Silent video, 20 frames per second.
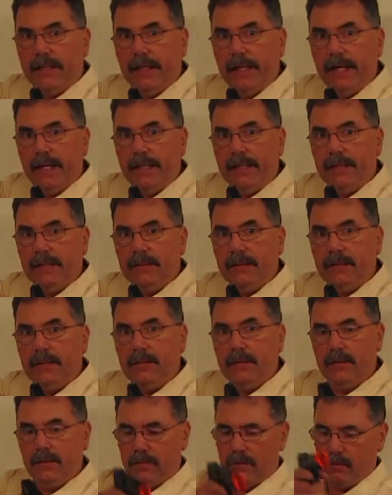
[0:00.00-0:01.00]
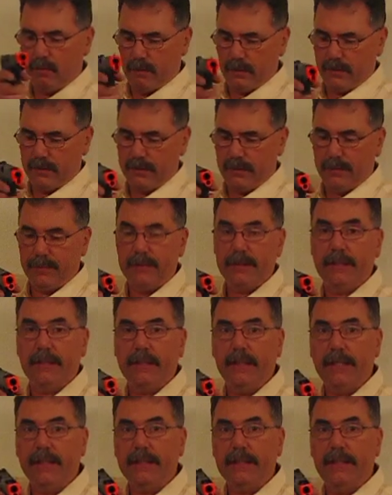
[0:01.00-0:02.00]
that or something
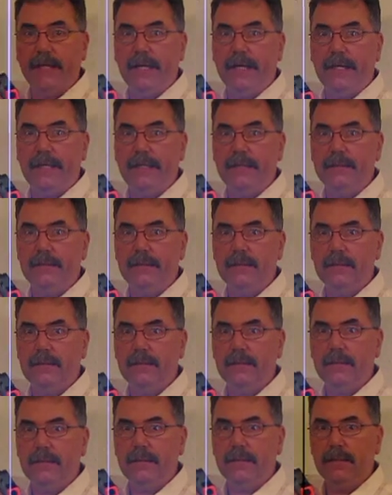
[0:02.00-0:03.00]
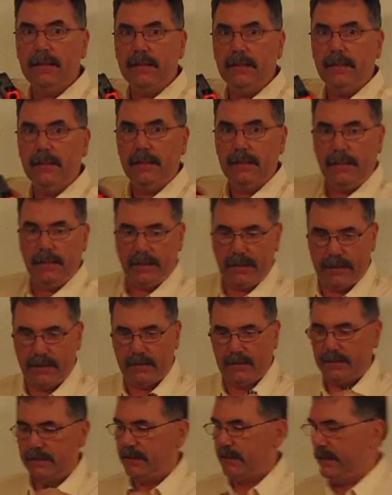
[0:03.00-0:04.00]
like that, I
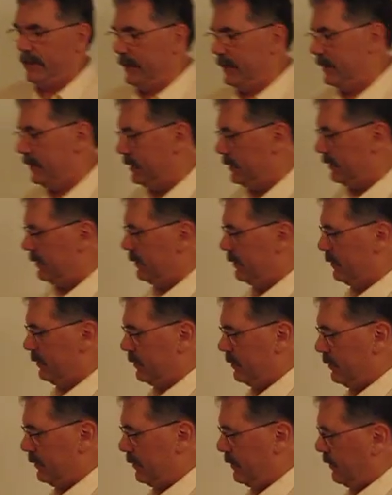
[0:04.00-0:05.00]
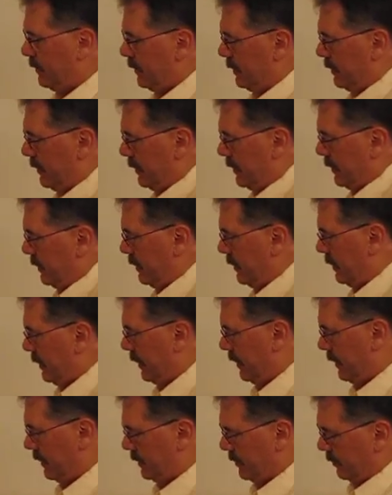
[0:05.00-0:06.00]
don't see it
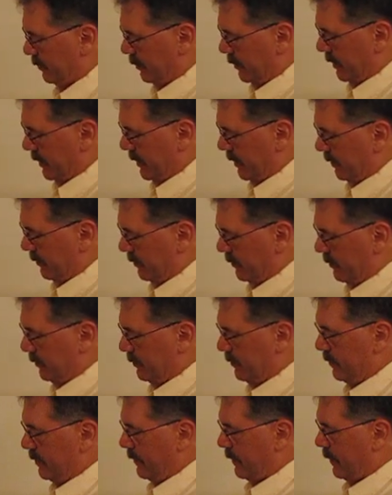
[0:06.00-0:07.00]
as a problem